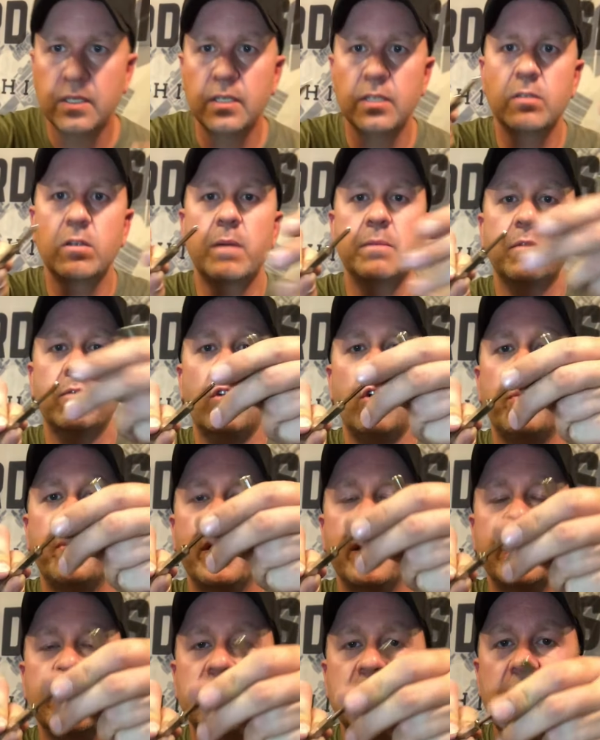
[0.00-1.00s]
Drop the roll pin
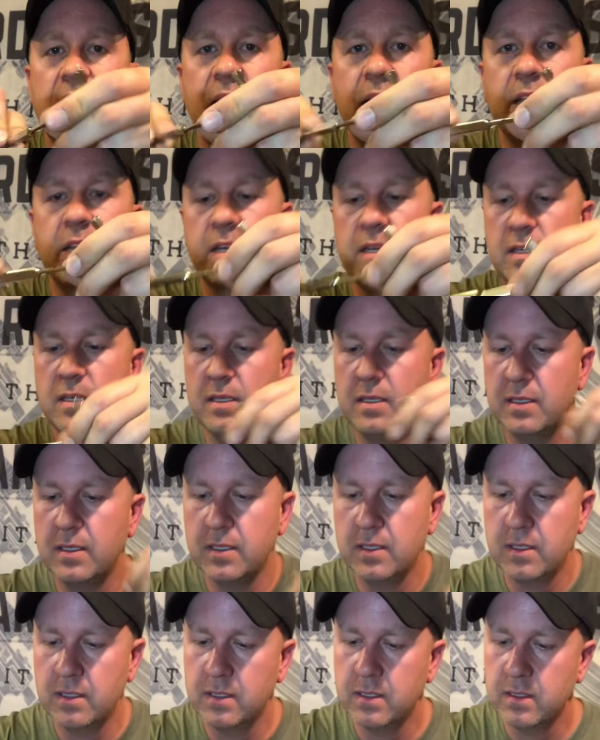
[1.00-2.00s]
inside,
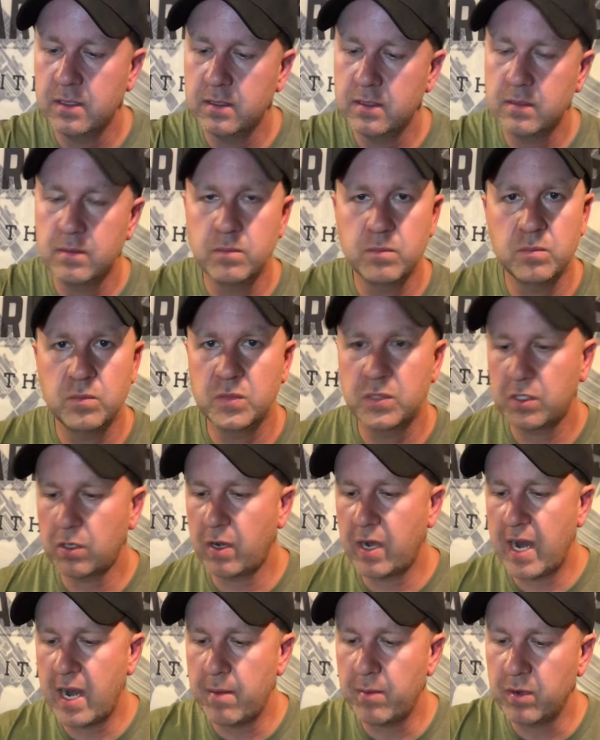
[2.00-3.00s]
start
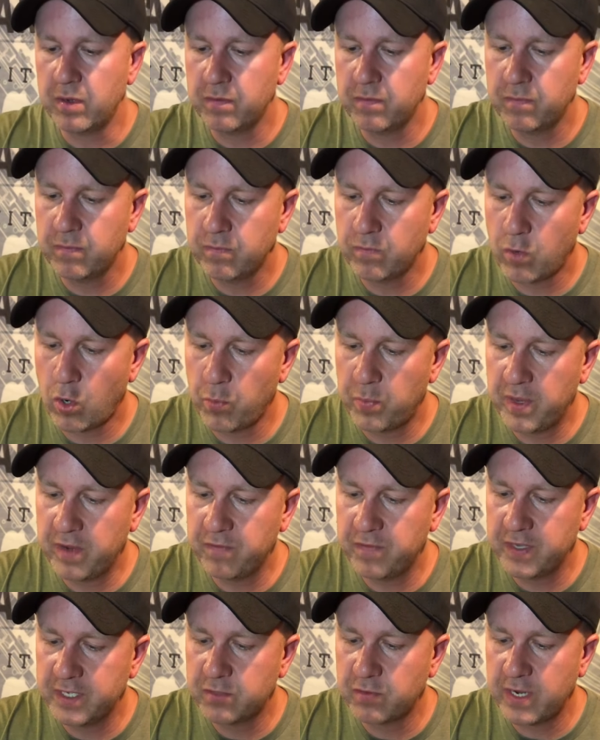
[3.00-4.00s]
hammering. Roll pin
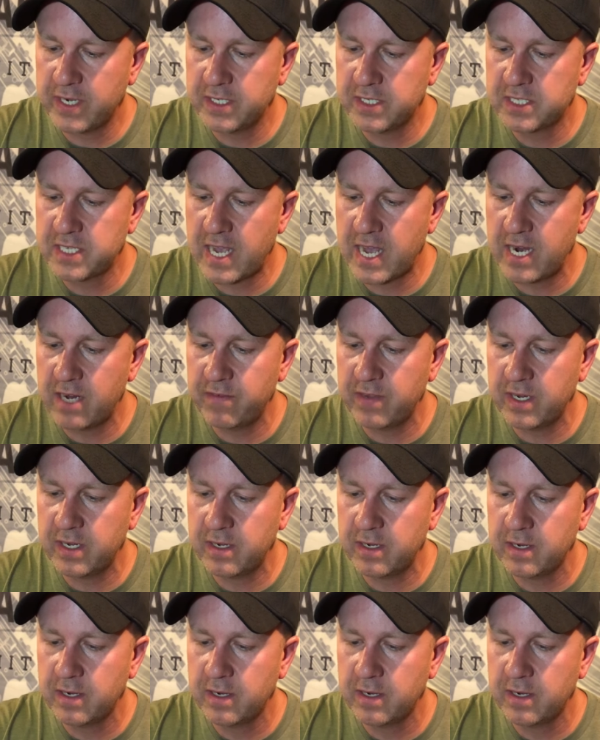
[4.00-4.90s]
fits right inside of it.